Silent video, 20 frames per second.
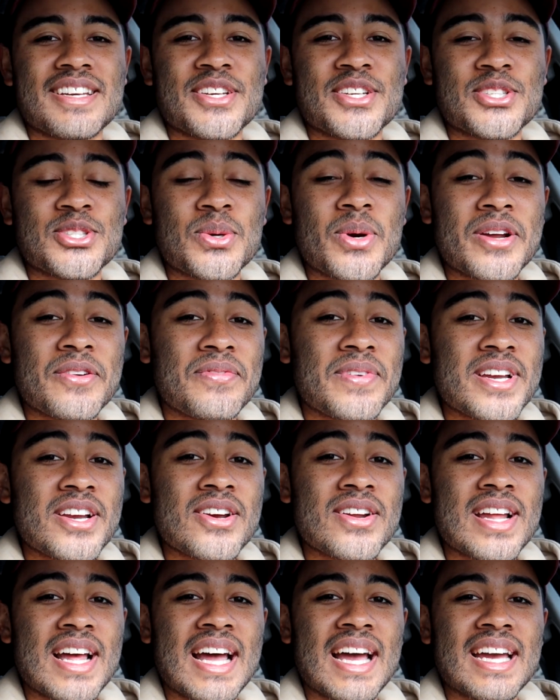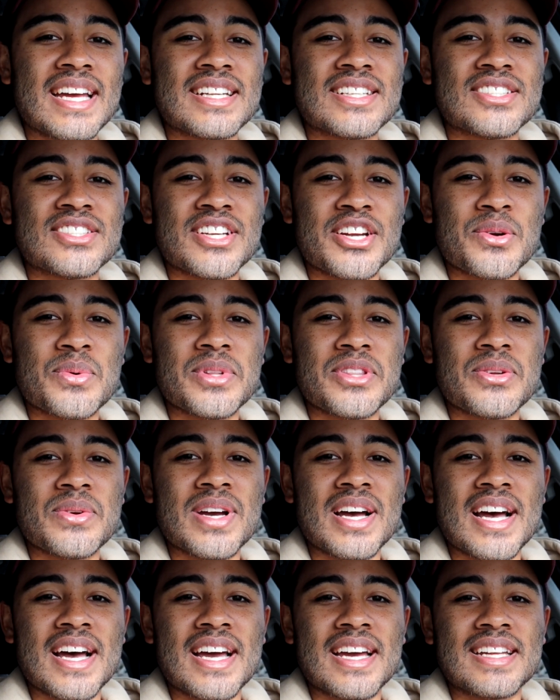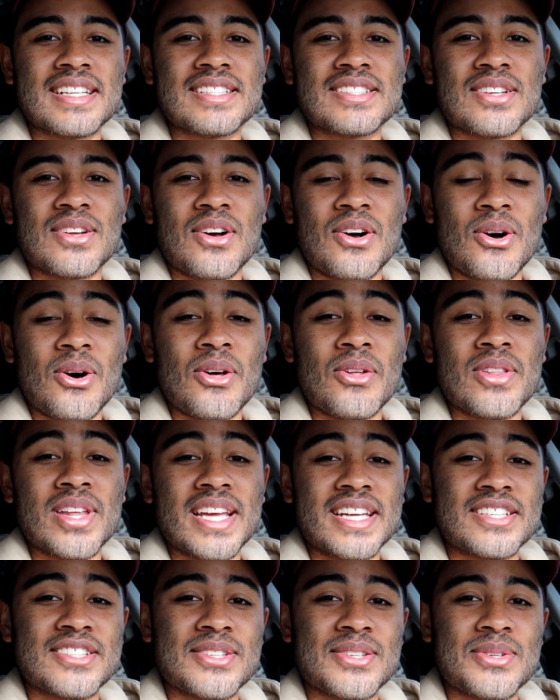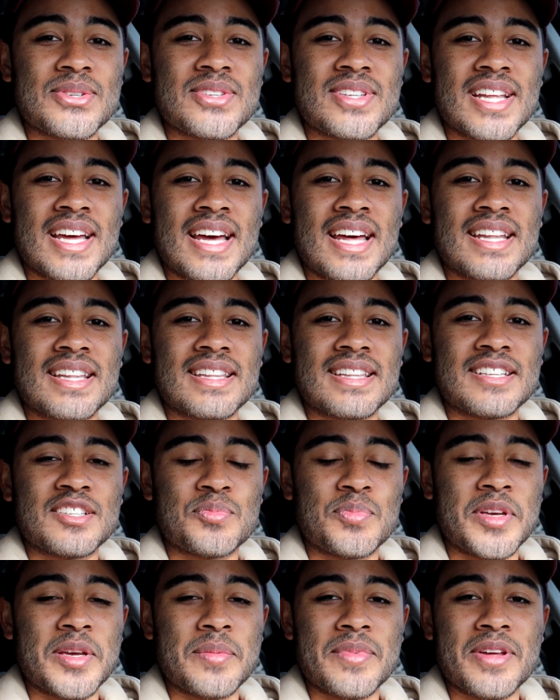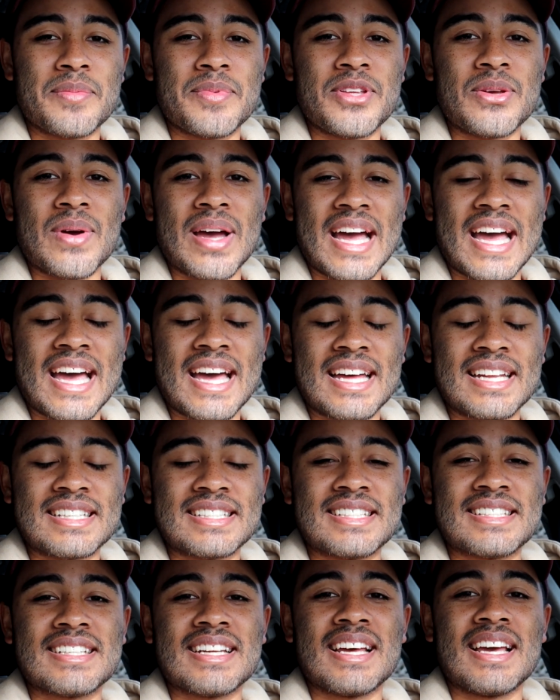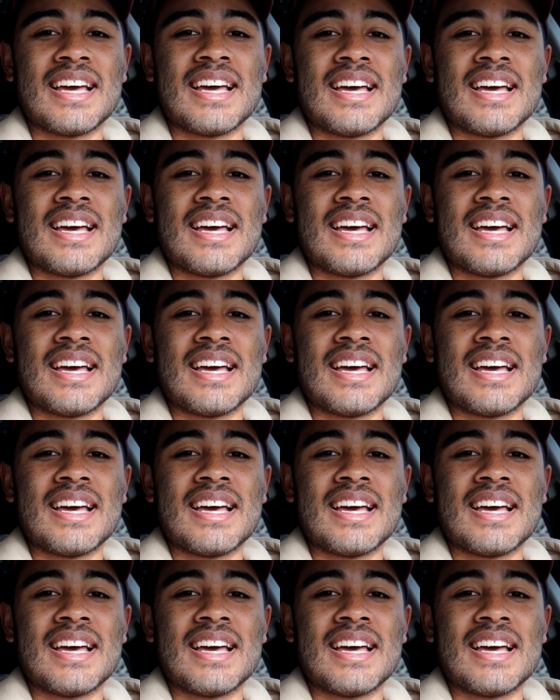So I figured I'd share with you guys all the issues that this BMW has.